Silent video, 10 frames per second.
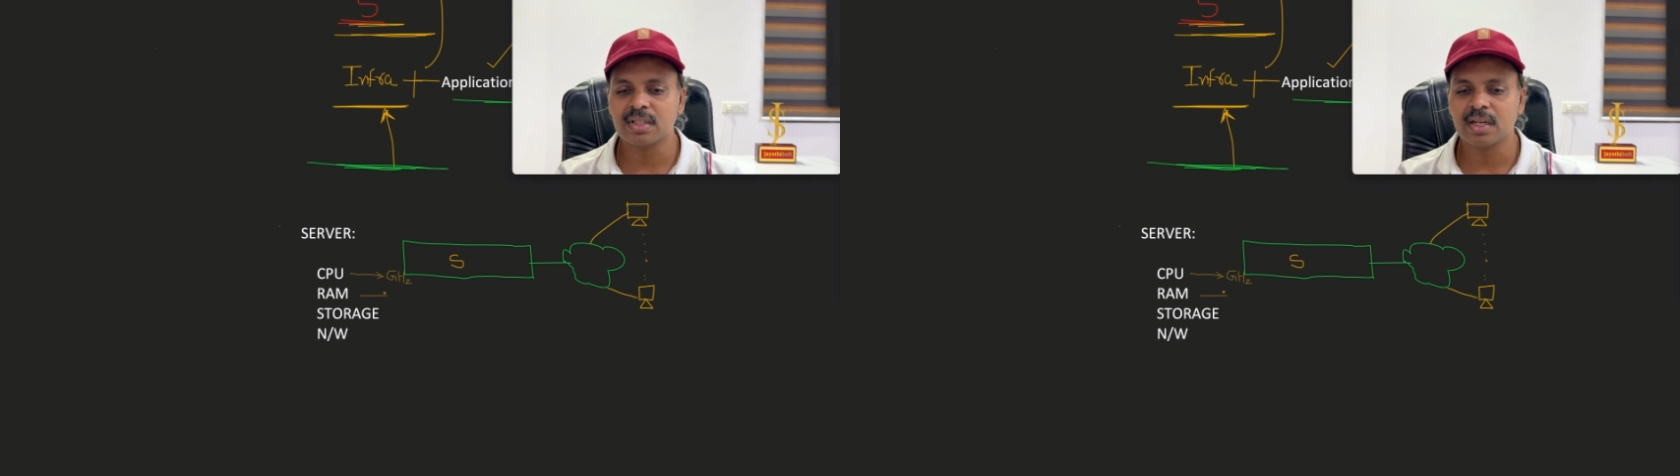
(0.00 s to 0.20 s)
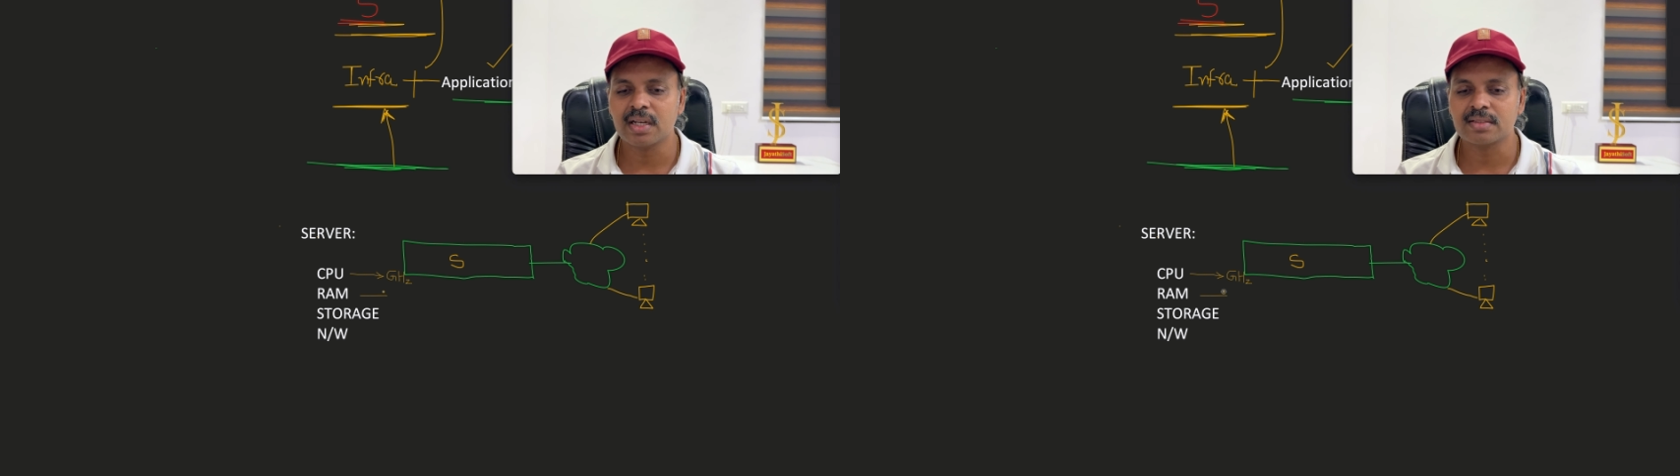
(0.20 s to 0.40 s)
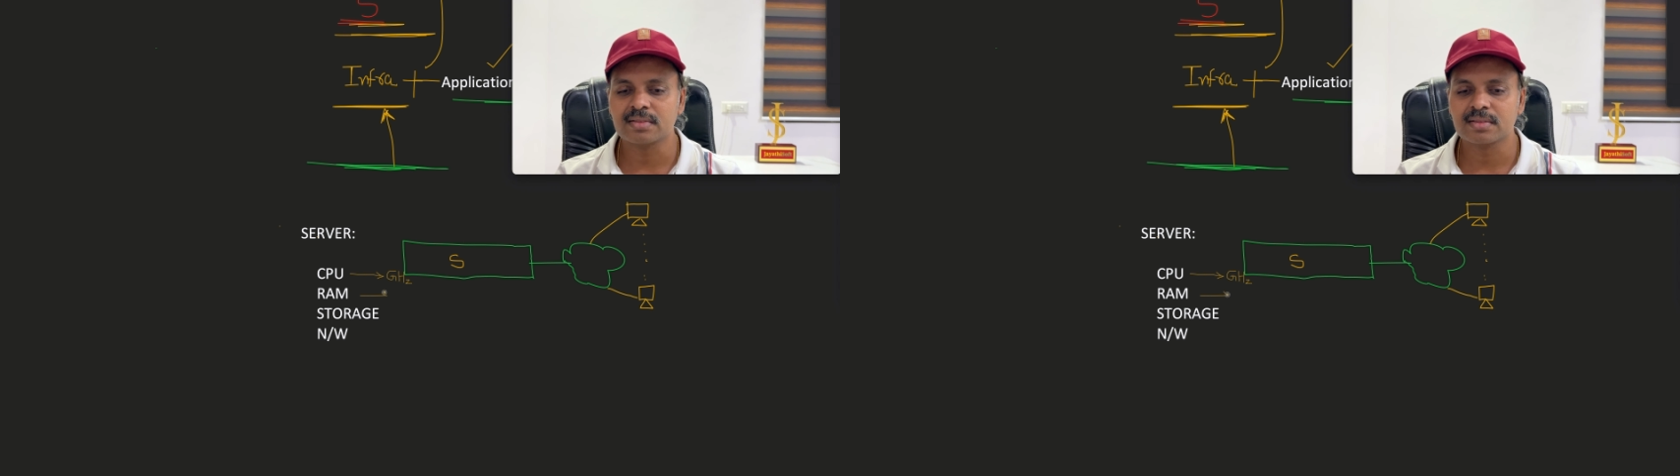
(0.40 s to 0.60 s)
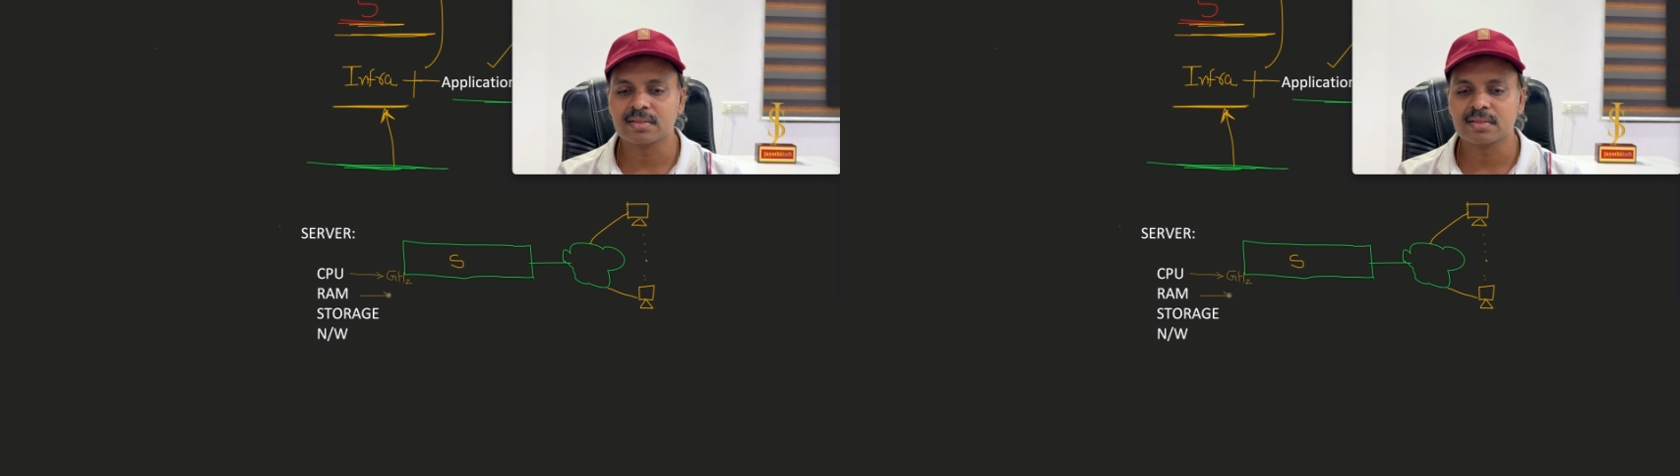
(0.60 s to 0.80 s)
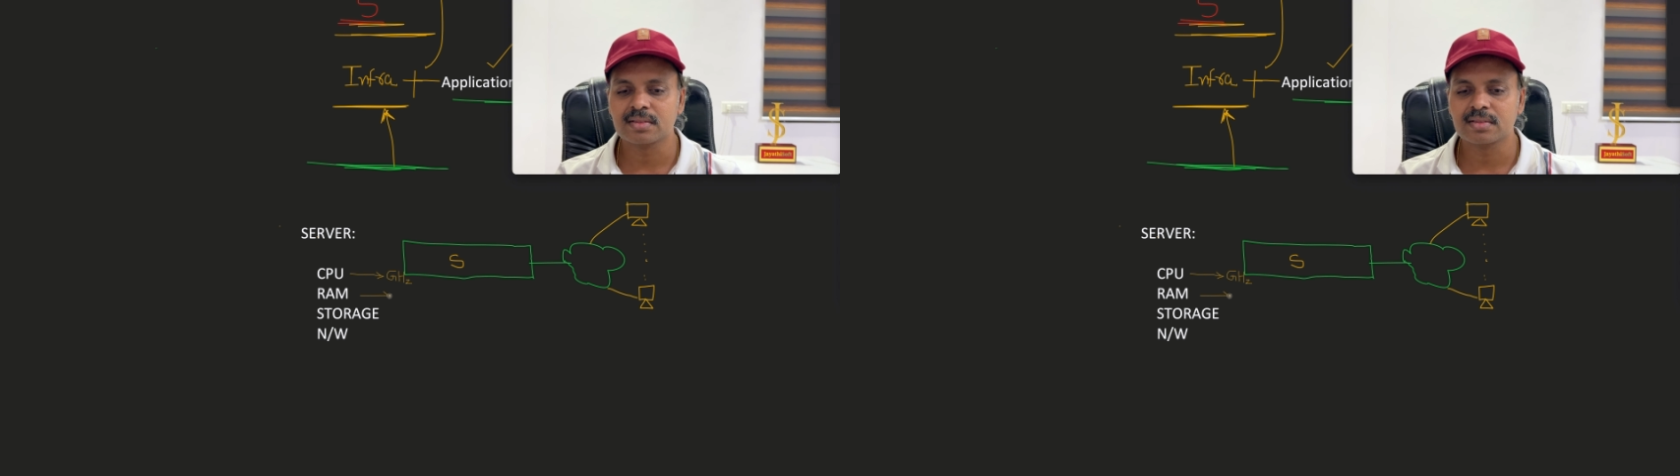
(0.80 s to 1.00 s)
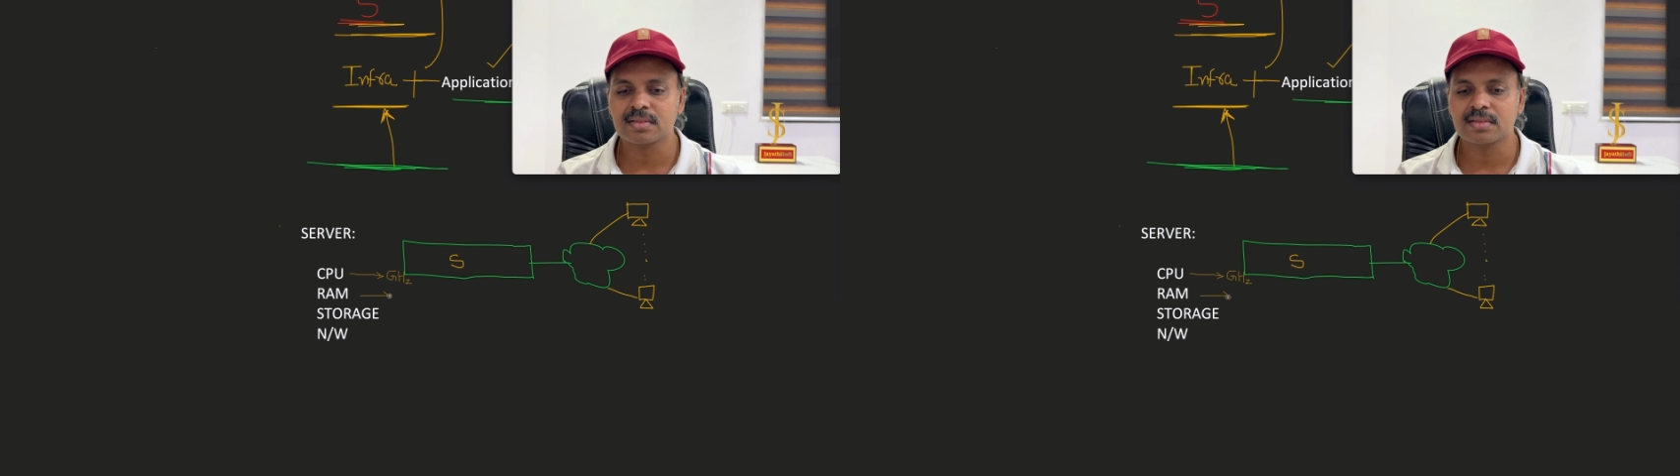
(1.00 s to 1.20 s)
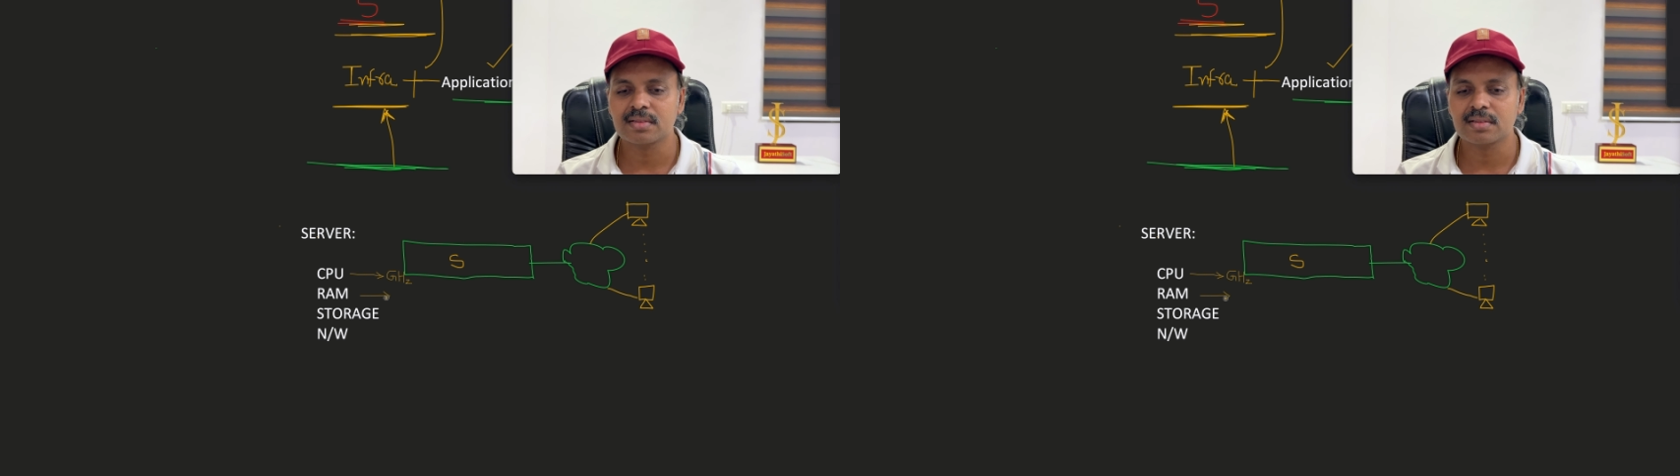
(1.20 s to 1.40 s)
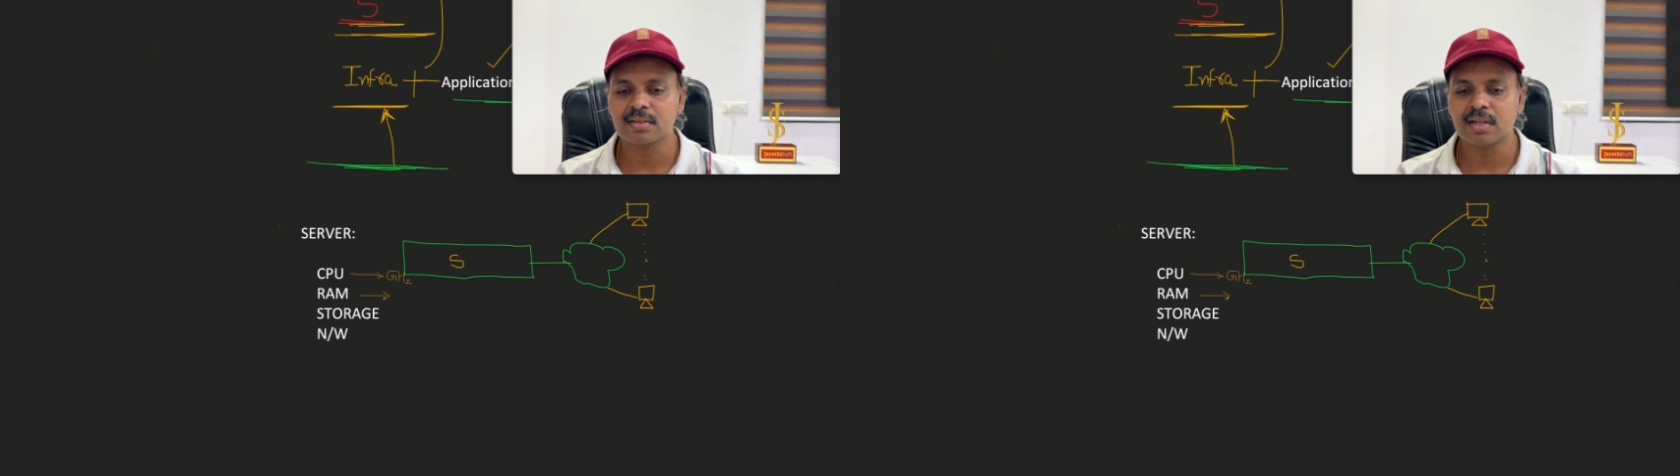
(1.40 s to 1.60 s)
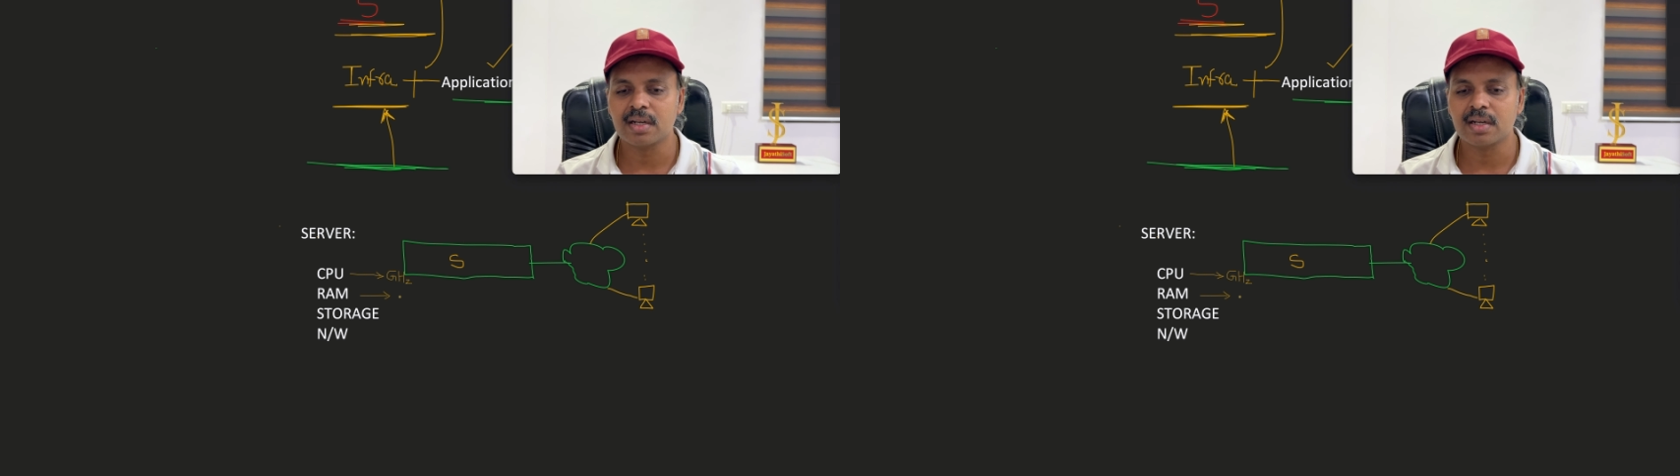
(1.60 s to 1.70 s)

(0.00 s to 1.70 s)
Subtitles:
as or